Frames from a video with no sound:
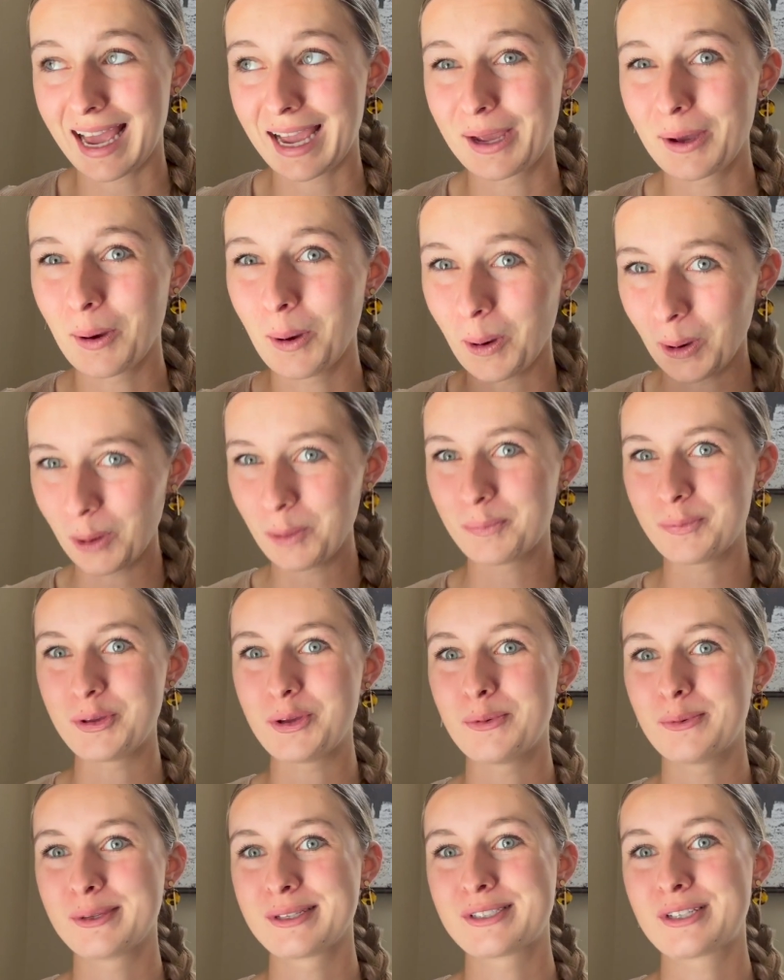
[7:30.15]
I hope
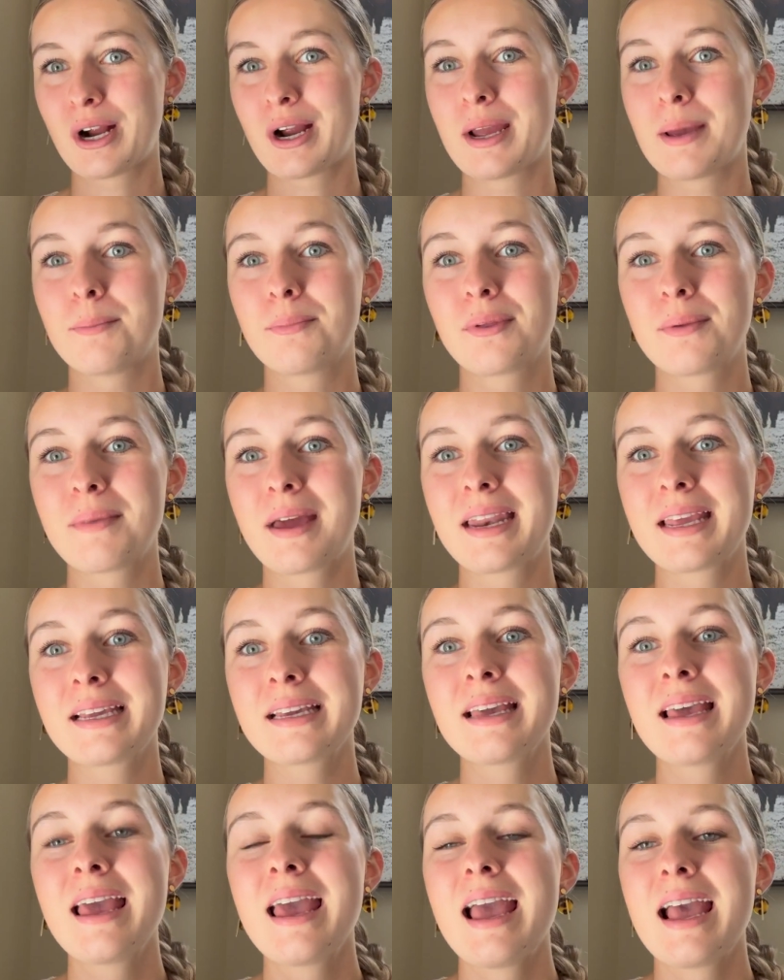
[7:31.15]
you will start
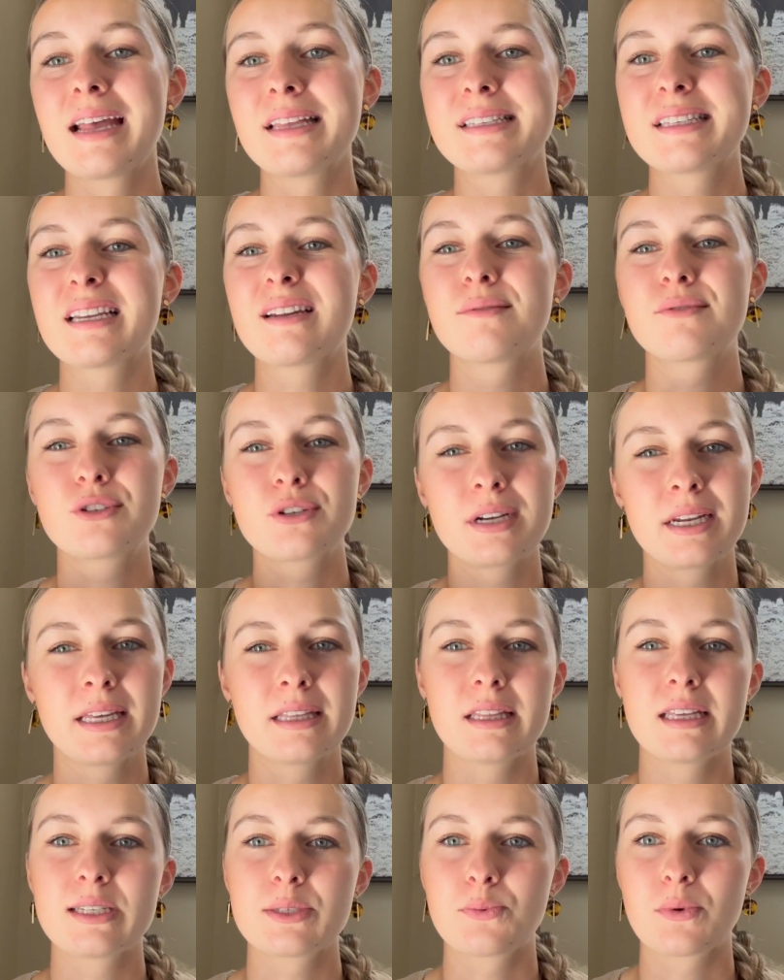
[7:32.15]
implementing instead of
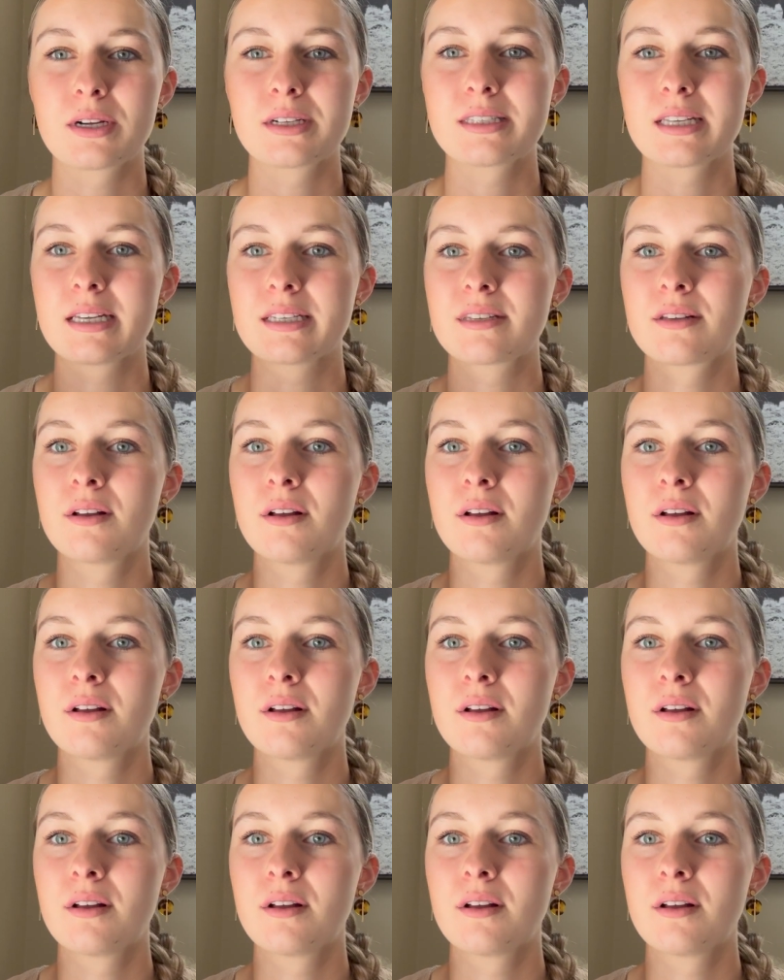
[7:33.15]
treating these words as